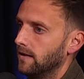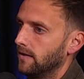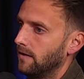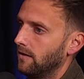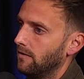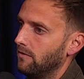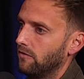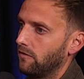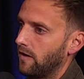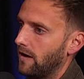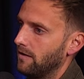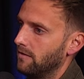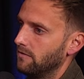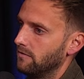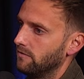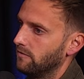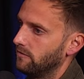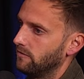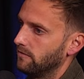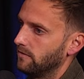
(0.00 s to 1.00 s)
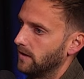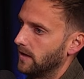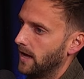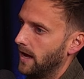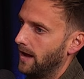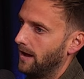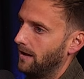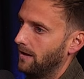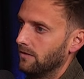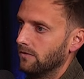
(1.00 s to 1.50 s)
They're in front of
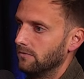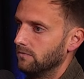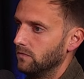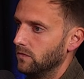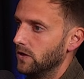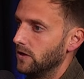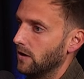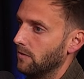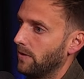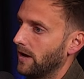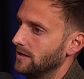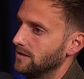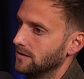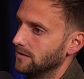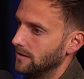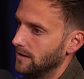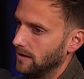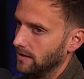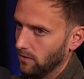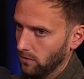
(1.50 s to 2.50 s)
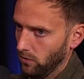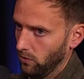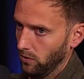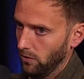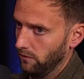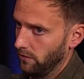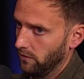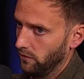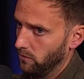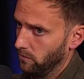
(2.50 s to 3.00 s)
uh, you know basically all
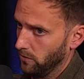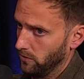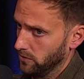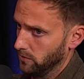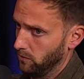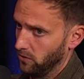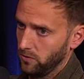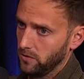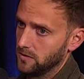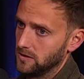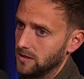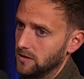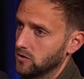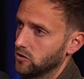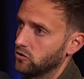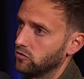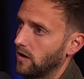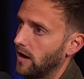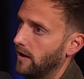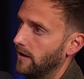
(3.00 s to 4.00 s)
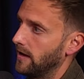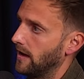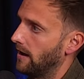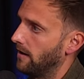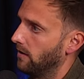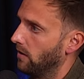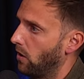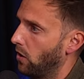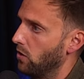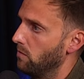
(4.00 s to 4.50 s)
of the football supporters in
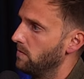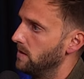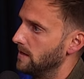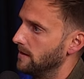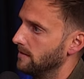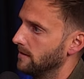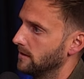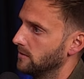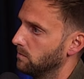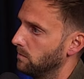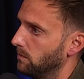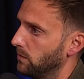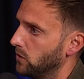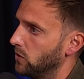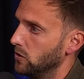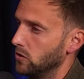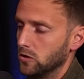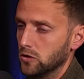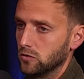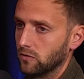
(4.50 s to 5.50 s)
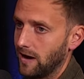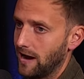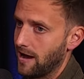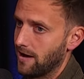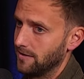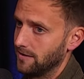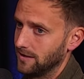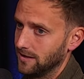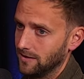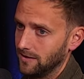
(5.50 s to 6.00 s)
Australia opening this huge
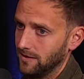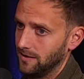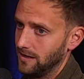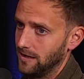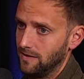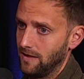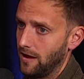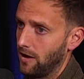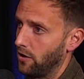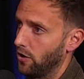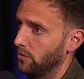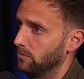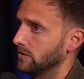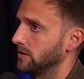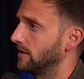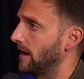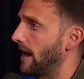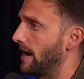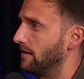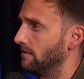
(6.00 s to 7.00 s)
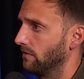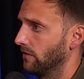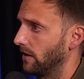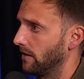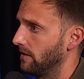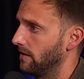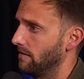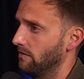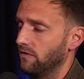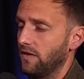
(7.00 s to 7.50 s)
round in their home state in front
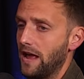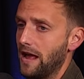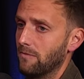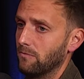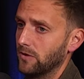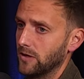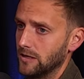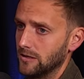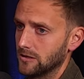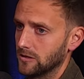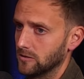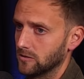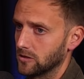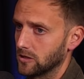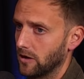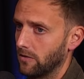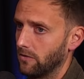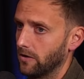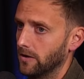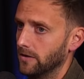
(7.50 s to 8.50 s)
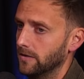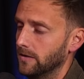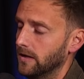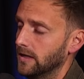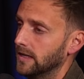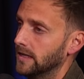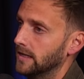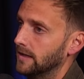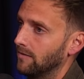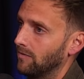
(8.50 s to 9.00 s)
of their families and so on.
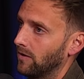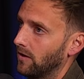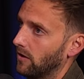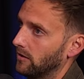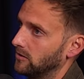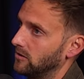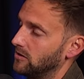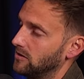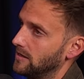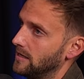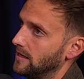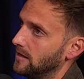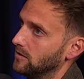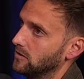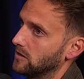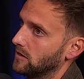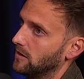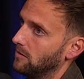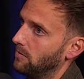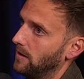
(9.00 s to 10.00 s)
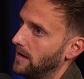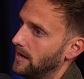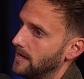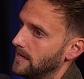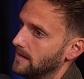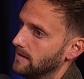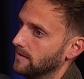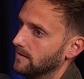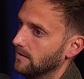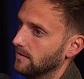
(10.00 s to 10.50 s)
I just think it's going to
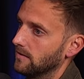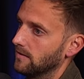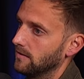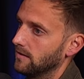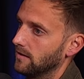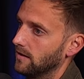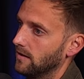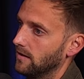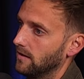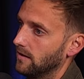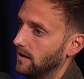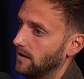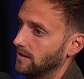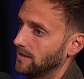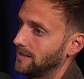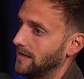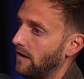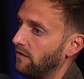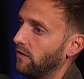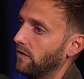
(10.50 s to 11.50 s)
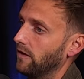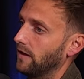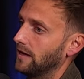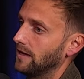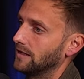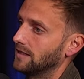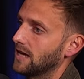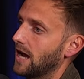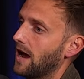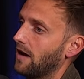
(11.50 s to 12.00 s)
be definitely
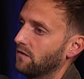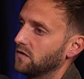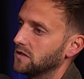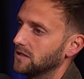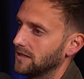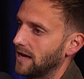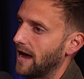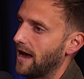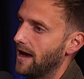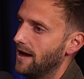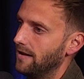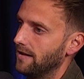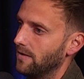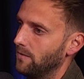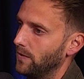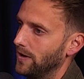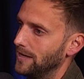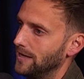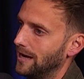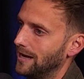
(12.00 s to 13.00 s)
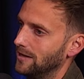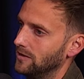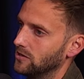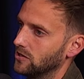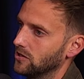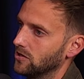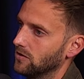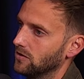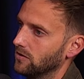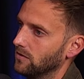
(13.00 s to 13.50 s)
a tough start, and we need
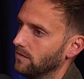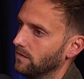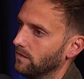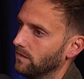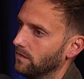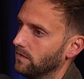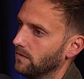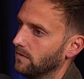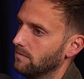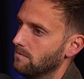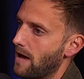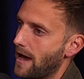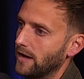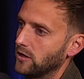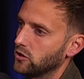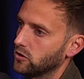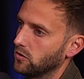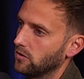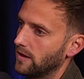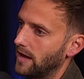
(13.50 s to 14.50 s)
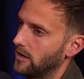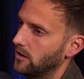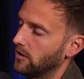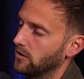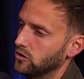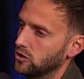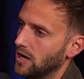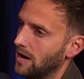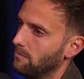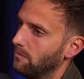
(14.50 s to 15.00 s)
to make sure they
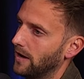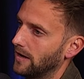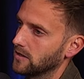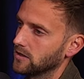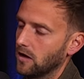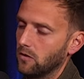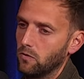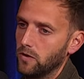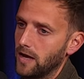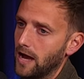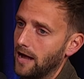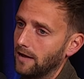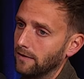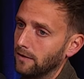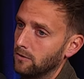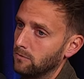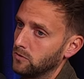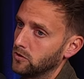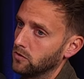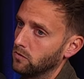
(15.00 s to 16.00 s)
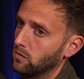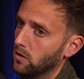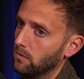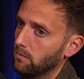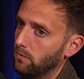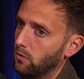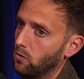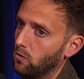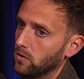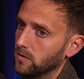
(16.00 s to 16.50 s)
don't jump us. Like we can't let them do
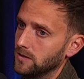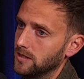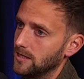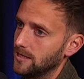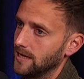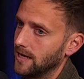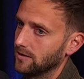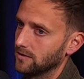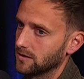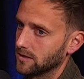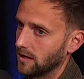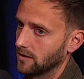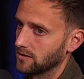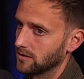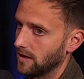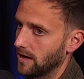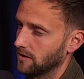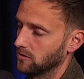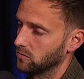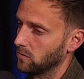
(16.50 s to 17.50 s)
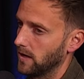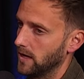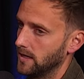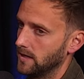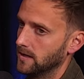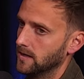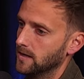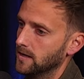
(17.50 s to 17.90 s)
what Port did against us last week.